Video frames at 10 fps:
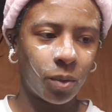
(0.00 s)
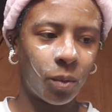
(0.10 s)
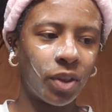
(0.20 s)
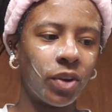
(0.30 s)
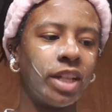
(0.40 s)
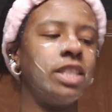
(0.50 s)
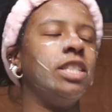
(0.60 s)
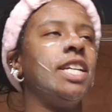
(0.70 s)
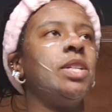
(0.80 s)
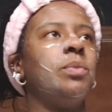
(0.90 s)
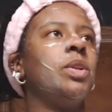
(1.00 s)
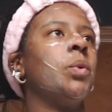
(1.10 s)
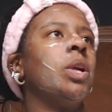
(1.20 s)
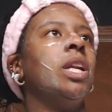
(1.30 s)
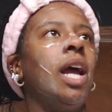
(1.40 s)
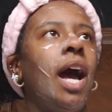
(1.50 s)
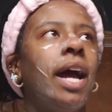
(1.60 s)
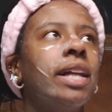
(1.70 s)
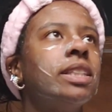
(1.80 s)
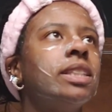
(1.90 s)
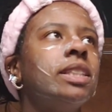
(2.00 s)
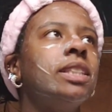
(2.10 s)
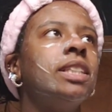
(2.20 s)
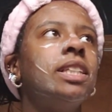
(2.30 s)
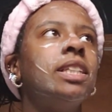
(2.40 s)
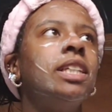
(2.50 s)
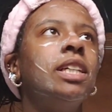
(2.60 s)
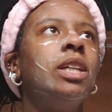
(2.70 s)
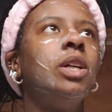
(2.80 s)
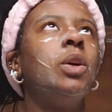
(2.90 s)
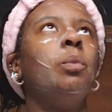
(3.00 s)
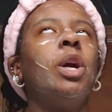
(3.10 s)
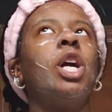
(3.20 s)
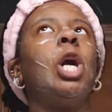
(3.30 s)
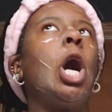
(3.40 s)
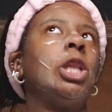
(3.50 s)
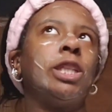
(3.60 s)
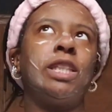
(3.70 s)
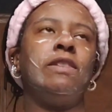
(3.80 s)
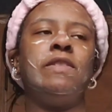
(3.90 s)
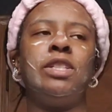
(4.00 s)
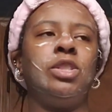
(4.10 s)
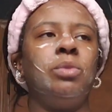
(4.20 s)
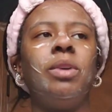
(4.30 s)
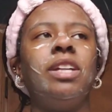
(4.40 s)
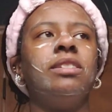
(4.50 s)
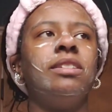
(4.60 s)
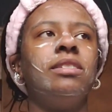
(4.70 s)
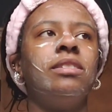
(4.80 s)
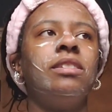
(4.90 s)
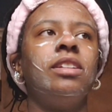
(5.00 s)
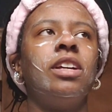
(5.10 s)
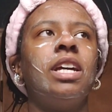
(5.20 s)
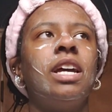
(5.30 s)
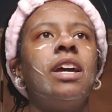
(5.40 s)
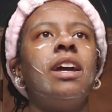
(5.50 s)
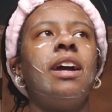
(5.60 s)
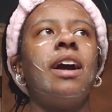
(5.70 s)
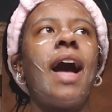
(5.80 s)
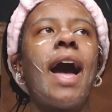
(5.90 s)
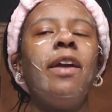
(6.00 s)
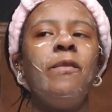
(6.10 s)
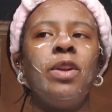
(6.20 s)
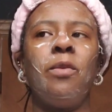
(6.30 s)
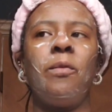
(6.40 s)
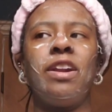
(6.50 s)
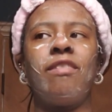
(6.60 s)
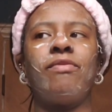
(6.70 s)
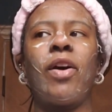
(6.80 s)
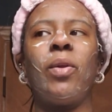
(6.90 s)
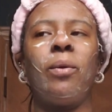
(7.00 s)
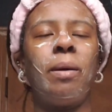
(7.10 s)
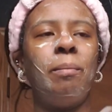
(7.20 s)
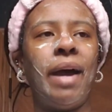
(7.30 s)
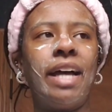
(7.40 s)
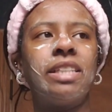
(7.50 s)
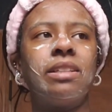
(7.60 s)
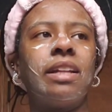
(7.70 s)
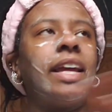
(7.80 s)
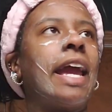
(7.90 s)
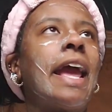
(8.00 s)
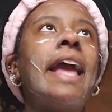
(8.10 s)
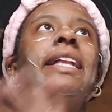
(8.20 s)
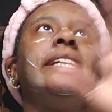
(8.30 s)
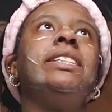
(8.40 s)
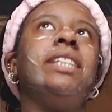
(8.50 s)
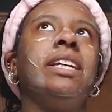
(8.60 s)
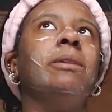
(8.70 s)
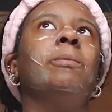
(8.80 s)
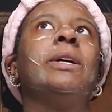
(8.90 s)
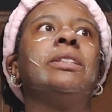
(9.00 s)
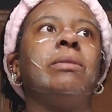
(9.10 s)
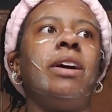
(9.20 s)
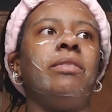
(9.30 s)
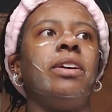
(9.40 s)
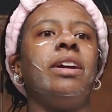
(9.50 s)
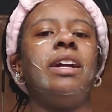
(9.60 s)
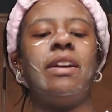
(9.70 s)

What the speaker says: whether it's genuine or not, regardless of the situation, I wouldn't want to follow any team whatsoever